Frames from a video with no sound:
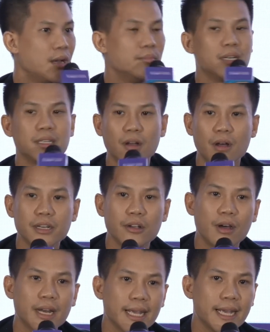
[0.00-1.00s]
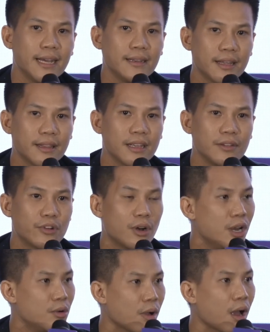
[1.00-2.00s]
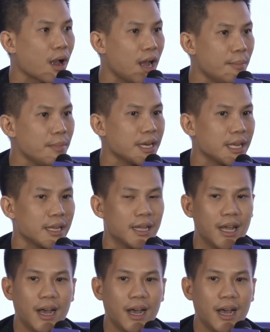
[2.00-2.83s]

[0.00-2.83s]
But on the other hand, I think for a local company,